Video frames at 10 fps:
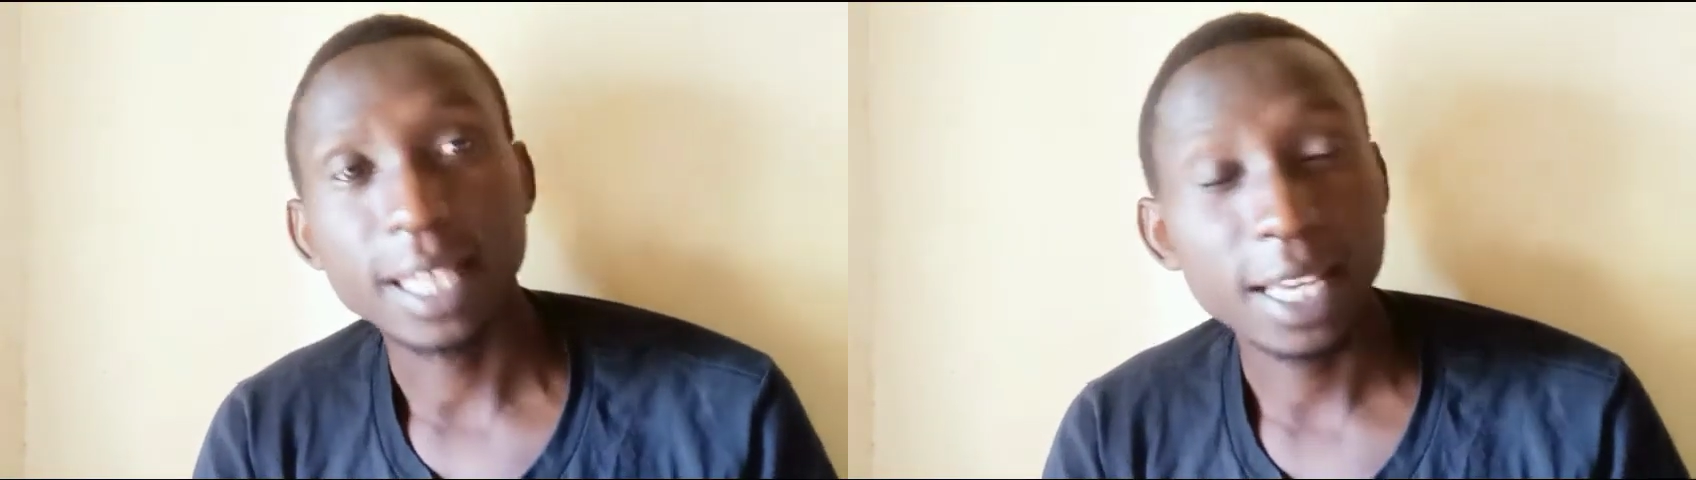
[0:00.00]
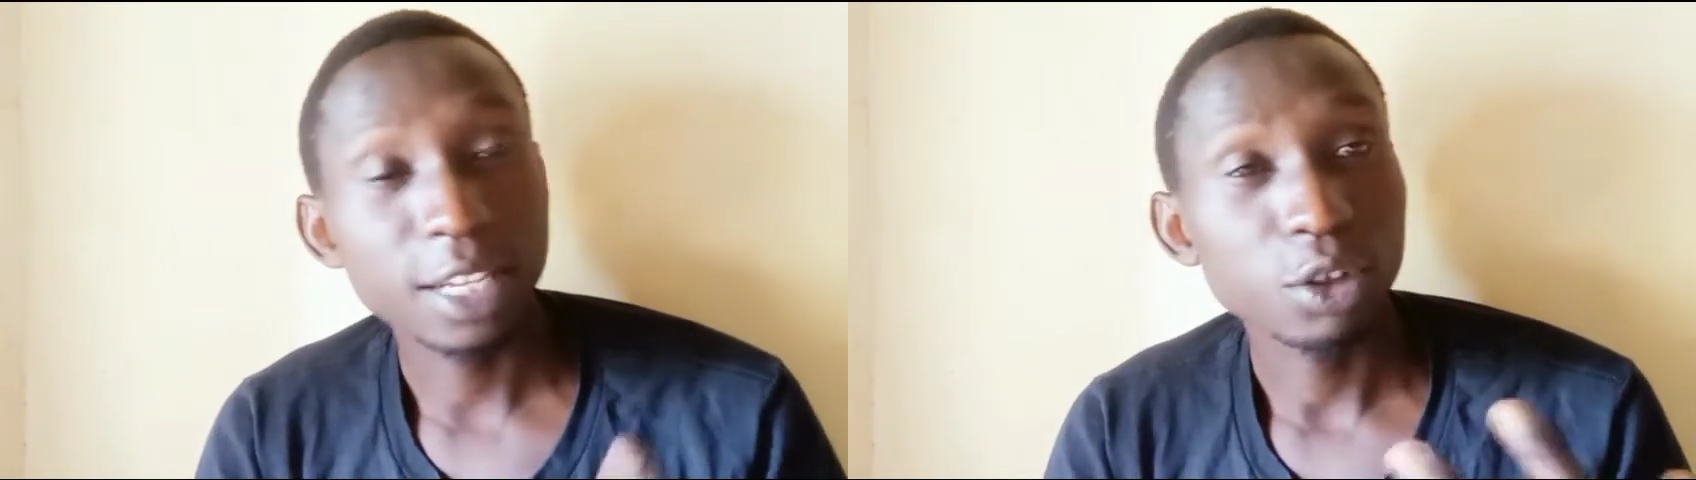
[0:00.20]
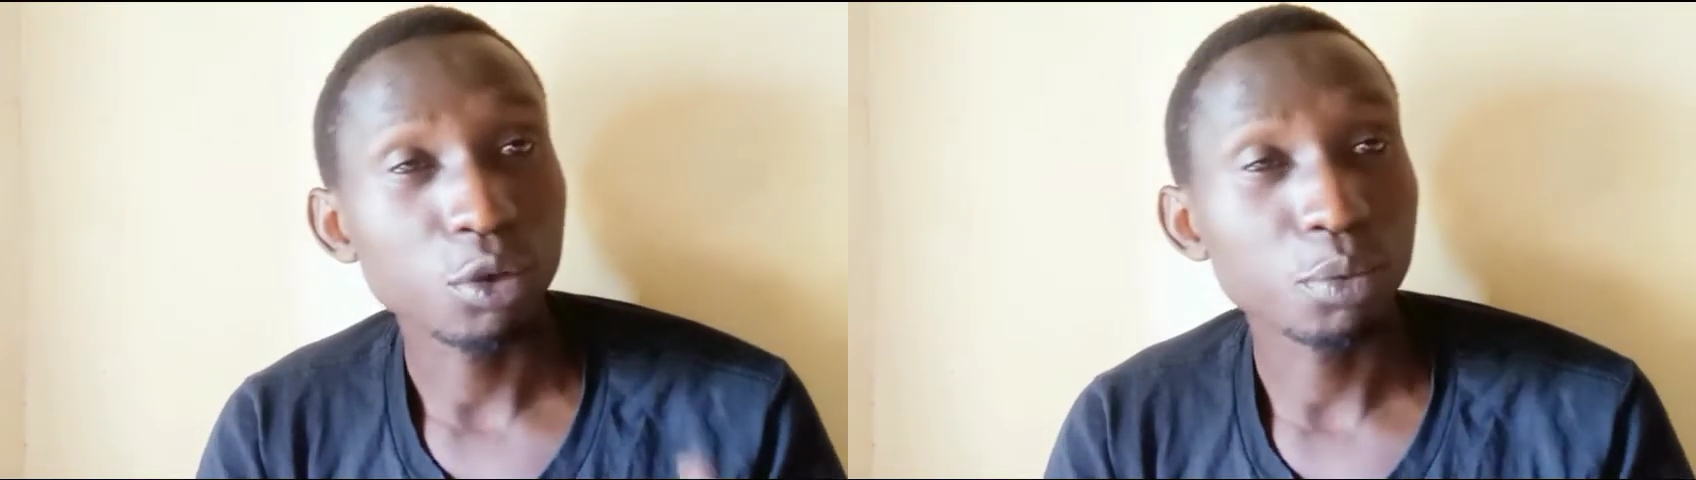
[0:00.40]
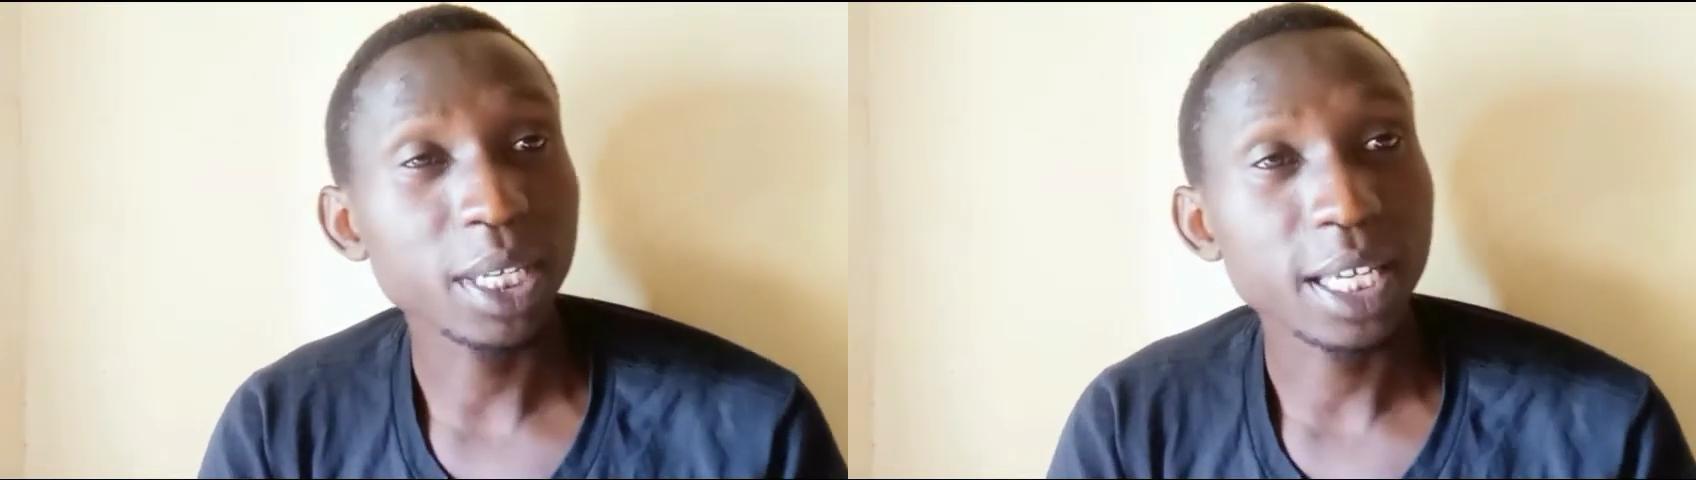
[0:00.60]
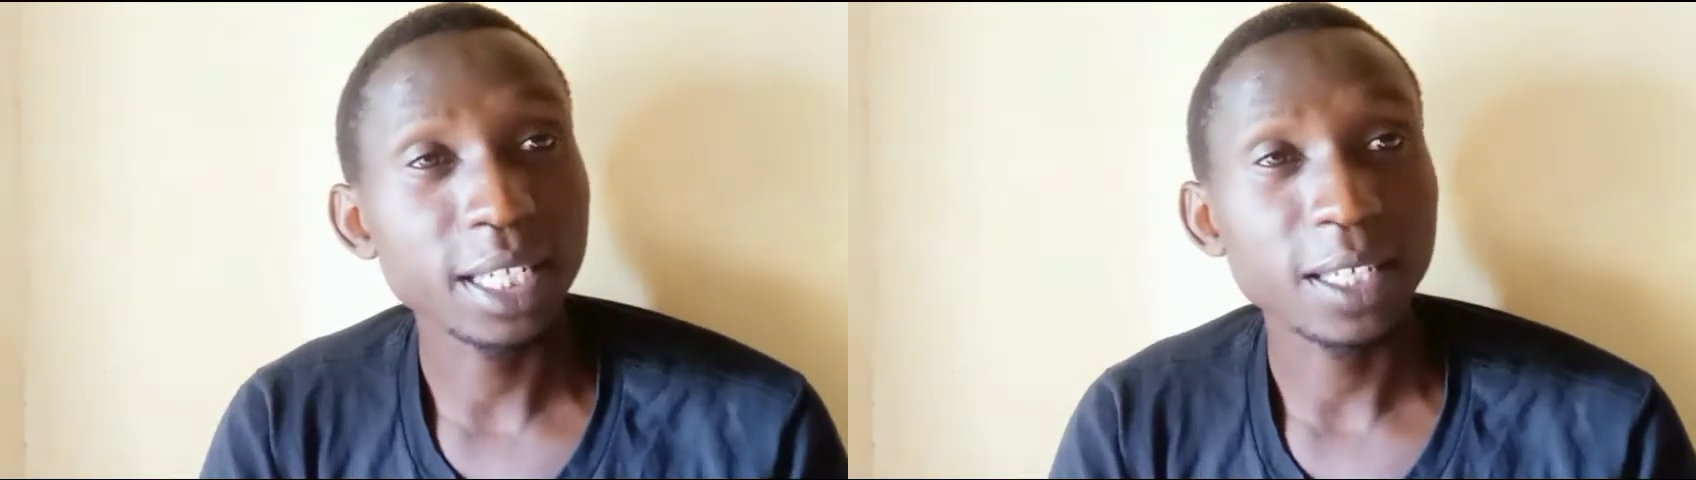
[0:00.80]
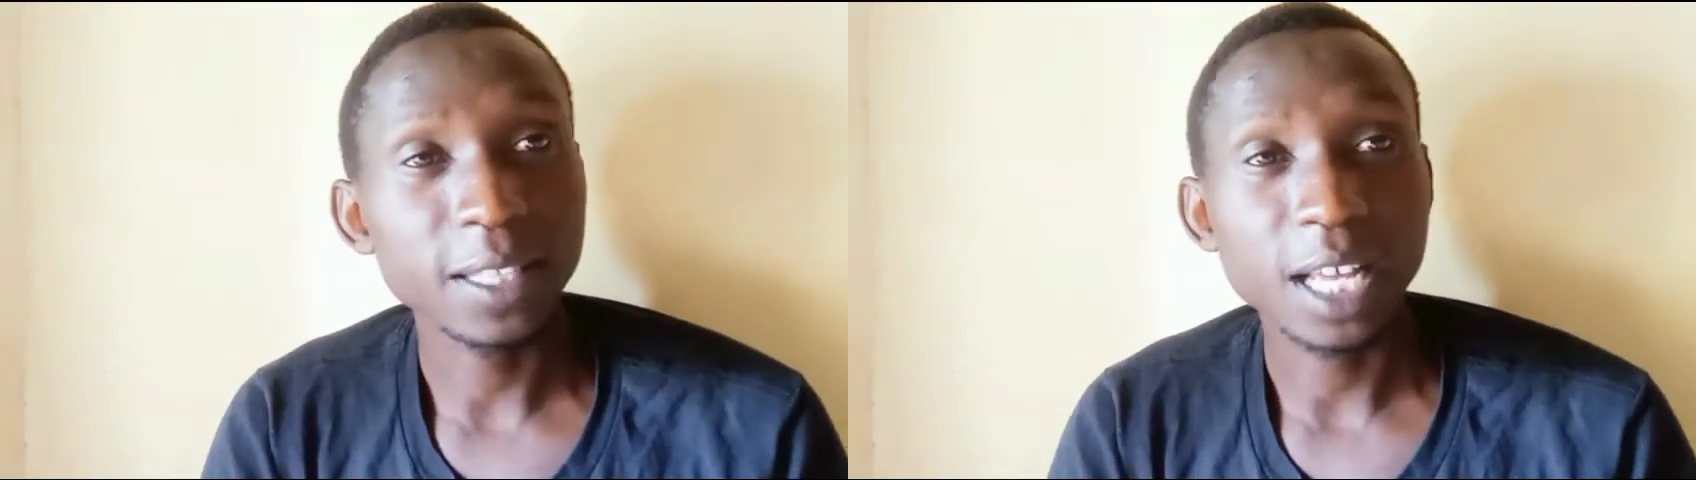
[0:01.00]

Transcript: Then you'll be getting